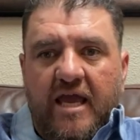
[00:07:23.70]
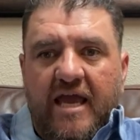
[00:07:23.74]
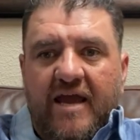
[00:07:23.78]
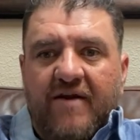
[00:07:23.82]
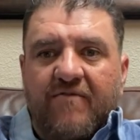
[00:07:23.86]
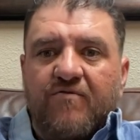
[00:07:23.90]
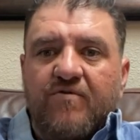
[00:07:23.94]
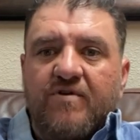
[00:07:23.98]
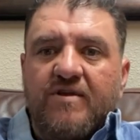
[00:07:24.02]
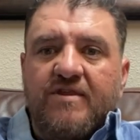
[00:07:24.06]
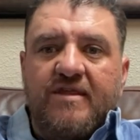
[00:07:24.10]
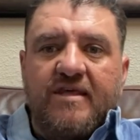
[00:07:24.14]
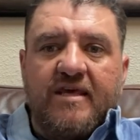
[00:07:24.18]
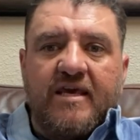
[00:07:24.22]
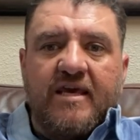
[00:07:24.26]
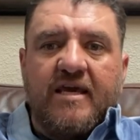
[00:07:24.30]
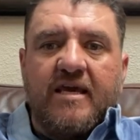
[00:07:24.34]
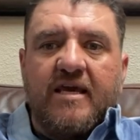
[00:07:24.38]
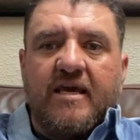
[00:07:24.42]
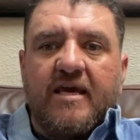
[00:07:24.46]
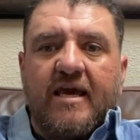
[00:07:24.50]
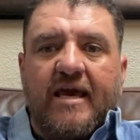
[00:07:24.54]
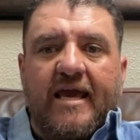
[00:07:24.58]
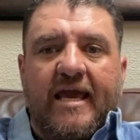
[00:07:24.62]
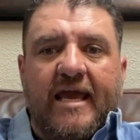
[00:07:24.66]

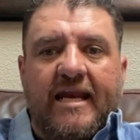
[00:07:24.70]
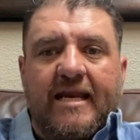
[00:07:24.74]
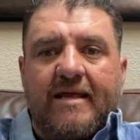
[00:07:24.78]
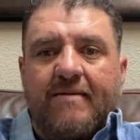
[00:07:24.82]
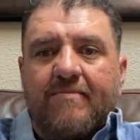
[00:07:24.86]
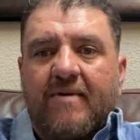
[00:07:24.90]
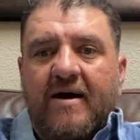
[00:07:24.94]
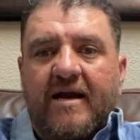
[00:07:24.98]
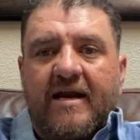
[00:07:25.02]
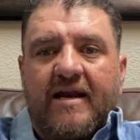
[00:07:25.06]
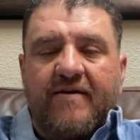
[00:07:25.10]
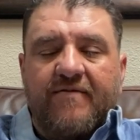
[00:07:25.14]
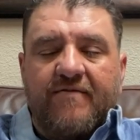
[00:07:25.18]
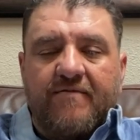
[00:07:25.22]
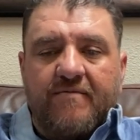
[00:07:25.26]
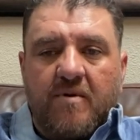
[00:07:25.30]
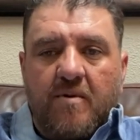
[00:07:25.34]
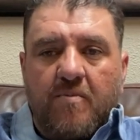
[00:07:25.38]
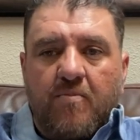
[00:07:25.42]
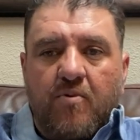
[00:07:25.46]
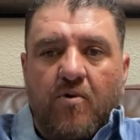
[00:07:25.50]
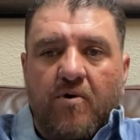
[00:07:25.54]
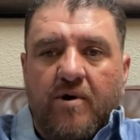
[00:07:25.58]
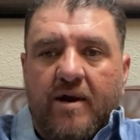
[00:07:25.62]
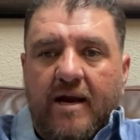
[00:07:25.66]
everything anybody from
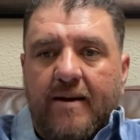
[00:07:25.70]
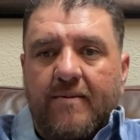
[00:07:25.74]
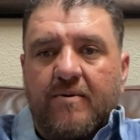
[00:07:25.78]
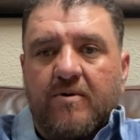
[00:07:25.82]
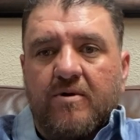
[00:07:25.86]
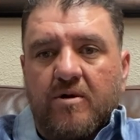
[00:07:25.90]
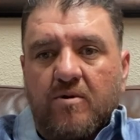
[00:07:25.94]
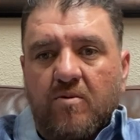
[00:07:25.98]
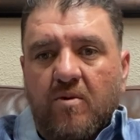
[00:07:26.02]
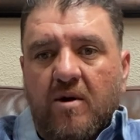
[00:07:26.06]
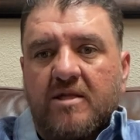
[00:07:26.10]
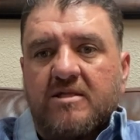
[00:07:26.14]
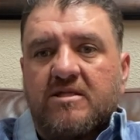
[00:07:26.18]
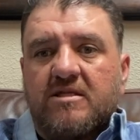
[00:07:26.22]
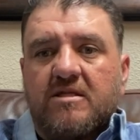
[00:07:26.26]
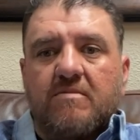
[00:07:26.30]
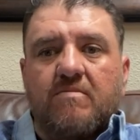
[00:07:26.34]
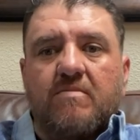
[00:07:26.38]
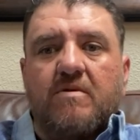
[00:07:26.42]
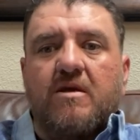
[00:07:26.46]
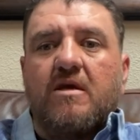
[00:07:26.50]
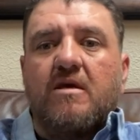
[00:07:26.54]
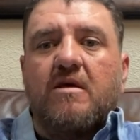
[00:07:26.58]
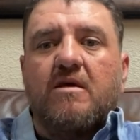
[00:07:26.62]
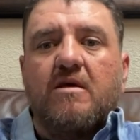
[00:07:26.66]
a poor neighborhood wants to
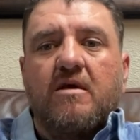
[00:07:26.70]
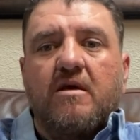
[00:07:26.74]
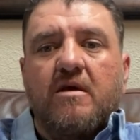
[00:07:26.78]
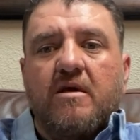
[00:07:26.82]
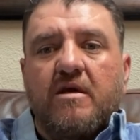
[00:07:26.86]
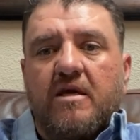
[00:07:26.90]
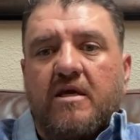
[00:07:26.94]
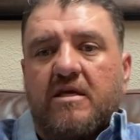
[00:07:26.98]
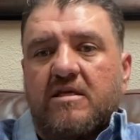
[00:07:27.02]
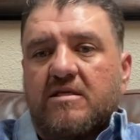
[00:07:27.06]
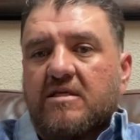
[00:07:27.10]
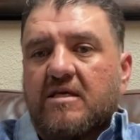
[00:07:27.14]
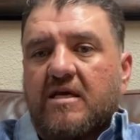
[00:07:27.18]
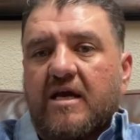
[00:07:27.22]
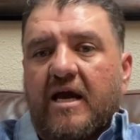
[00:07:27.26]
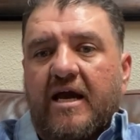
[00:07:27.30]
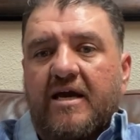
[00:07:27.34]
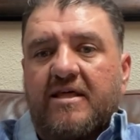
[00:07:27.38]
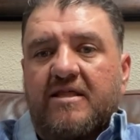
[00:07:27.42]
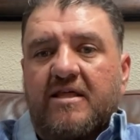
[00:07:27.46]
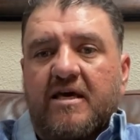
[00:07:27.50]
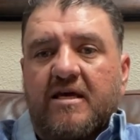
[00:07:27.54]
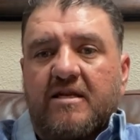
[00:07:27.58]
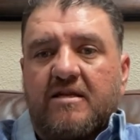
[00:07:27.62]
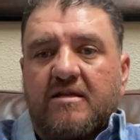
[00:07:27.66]
be. He's a
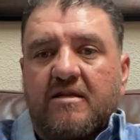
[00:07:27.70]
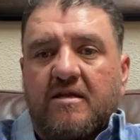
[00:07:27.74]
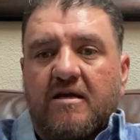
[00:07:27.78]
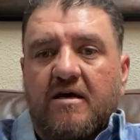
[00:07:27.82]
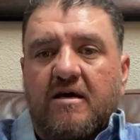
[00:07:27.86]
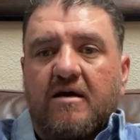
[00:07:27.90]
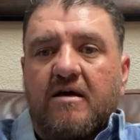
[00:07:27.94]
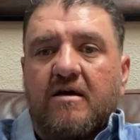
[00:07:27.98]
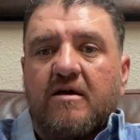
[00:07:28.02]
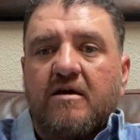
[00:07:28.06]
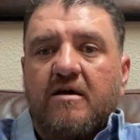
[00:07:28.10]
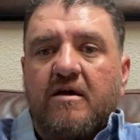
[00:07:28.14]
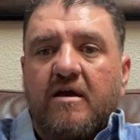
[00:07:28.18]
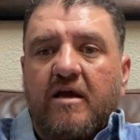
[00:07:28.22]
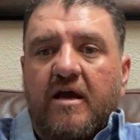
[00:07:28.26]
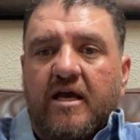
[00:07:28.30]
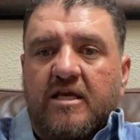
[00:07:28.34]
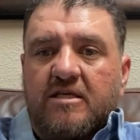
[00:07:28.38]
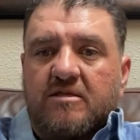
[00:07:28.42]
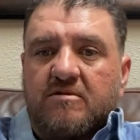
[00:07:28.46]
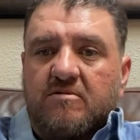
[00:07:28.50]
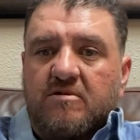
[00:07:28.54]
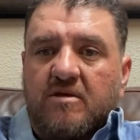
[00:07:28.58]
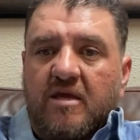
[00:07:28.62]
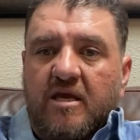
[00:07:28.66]
guy that
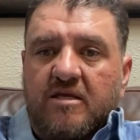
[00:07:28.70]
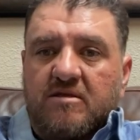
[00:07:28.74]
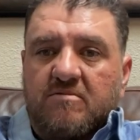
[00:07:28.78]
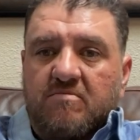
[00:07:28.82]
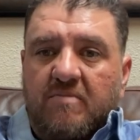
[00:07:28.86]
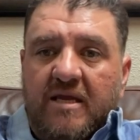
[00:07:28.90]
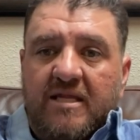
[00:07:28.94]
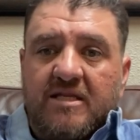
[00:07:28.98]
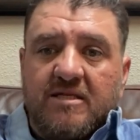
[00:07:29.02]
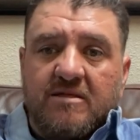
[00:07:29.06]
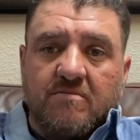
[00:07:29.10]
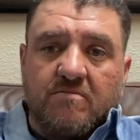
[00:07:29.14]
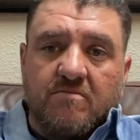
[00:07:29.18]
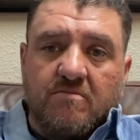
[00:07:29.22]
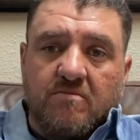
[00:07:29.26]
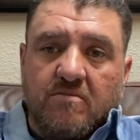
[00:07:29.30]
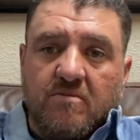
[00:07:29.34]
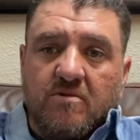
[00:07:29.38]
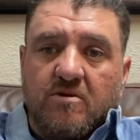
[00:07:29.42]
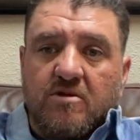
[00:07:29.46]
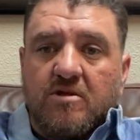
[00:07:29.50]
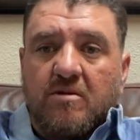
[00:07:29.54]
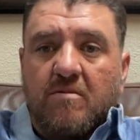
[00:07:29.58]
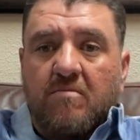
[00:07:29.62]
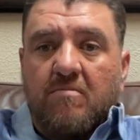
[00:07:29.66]
has made
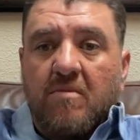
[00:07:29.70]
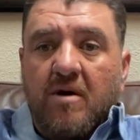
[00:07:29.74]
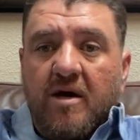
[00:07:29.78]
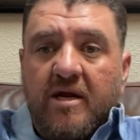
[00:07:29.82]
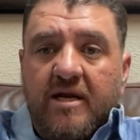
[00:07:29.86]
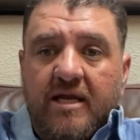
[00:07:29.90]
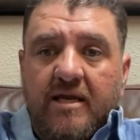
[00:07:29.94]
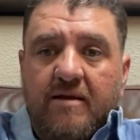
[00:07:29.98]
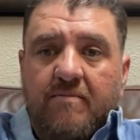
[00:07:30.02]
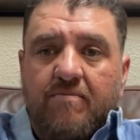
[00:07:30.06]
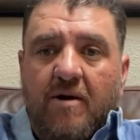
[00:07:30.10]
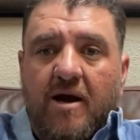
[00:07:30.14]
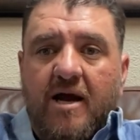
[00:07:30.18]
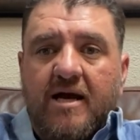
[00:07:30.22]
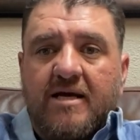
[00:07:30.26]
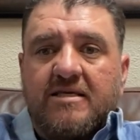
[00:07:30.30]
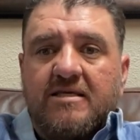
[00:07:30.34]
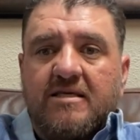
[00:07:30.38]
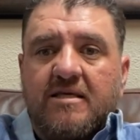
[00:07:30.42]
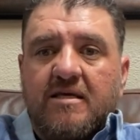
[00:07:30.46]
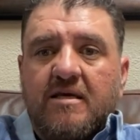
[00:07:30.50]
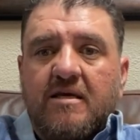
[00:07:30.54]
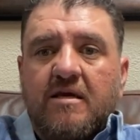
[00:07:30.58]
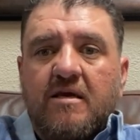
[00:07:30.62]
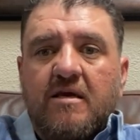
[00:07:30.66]
some money
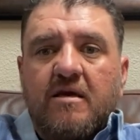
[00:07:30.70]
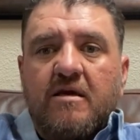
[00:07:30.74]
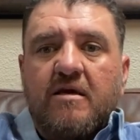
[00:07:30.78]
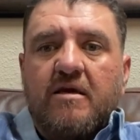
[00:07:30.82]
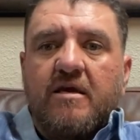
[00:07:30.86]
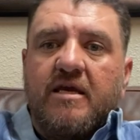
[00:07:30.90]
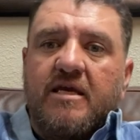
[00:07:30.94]
boxing.